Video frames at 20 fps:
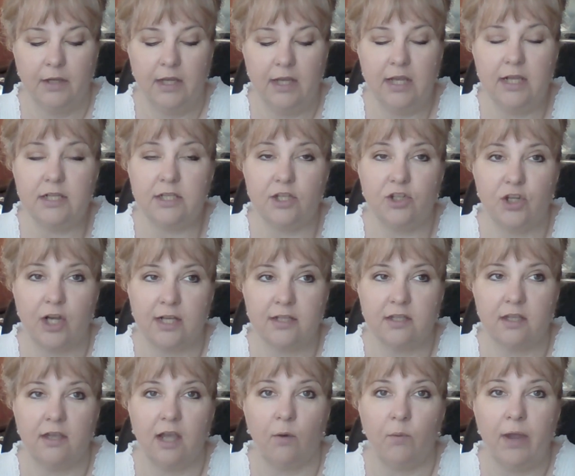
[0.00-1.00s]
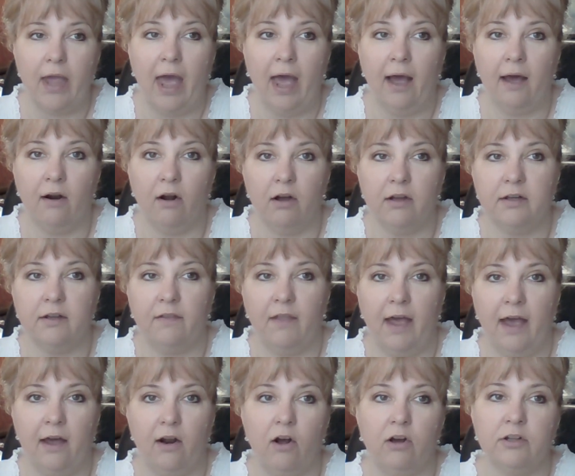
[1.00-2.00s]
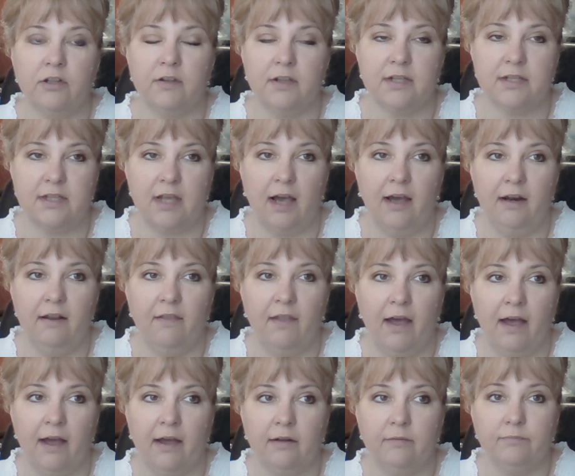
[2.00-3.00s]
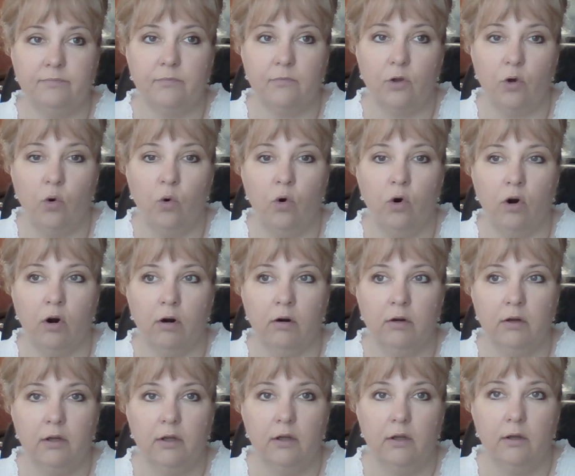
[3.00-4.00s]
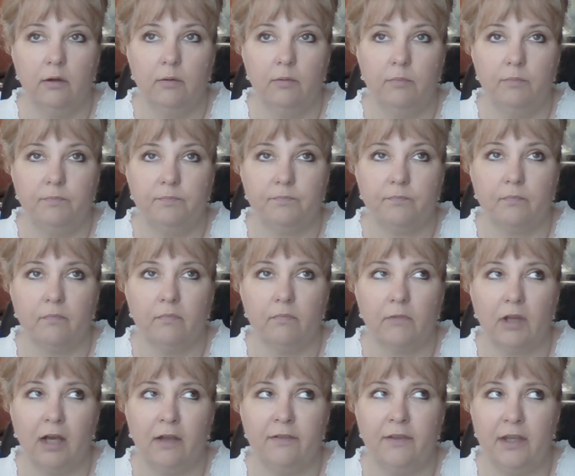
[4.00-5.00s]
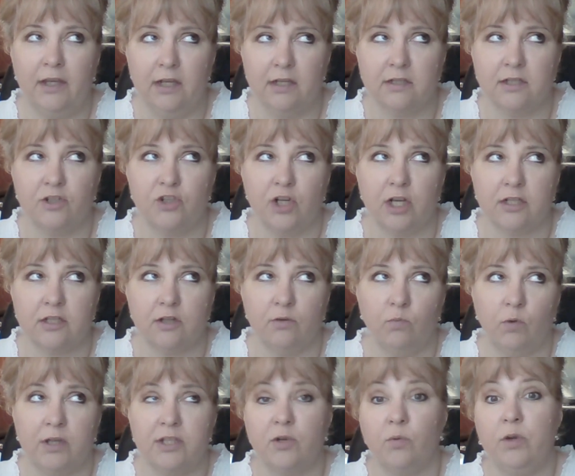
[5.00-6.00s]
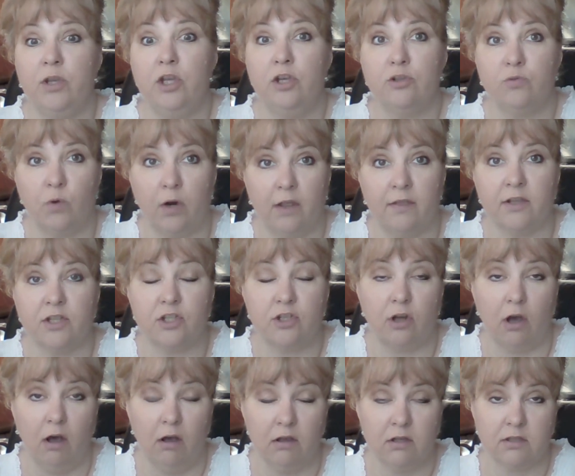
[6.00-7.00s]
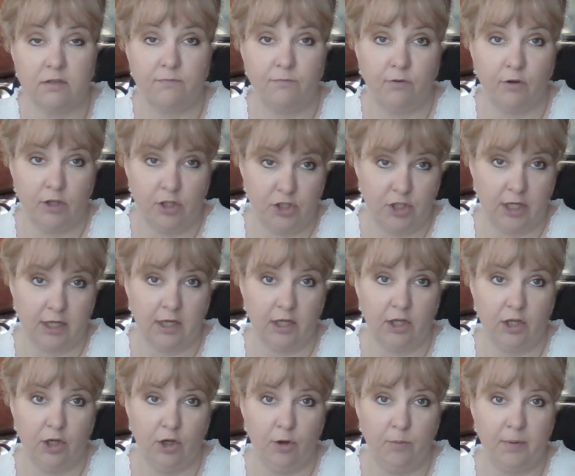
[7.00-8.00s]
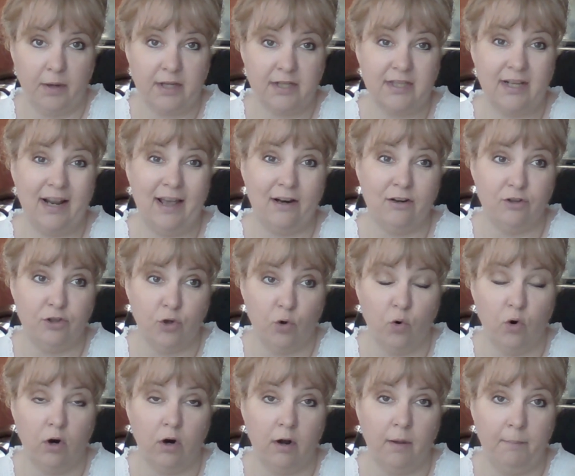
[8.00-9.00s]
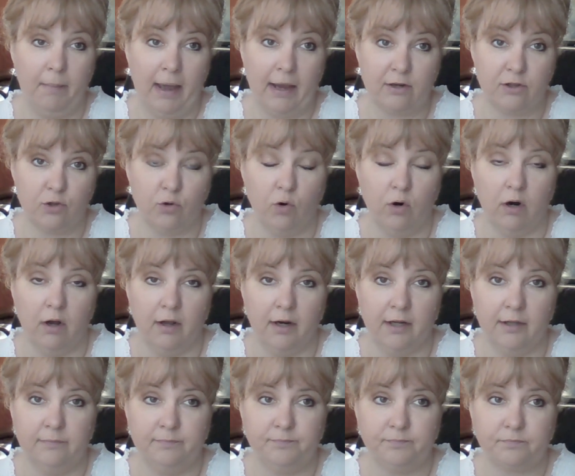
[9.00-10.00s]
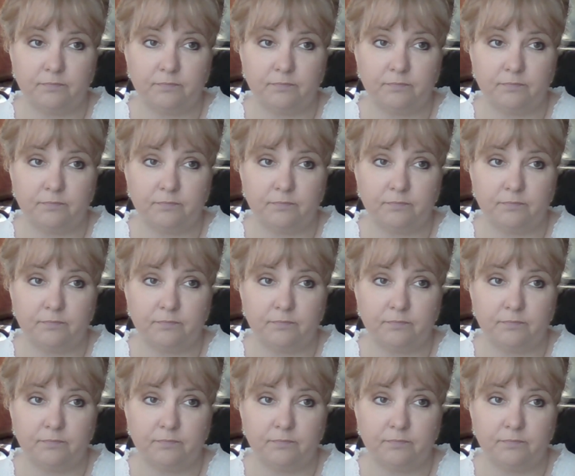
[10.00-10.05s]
he suggested that we add on to that, onto the side of that, or I think his suggestion was that we use one of the stalls for the chicken coop, because it had a back door on it.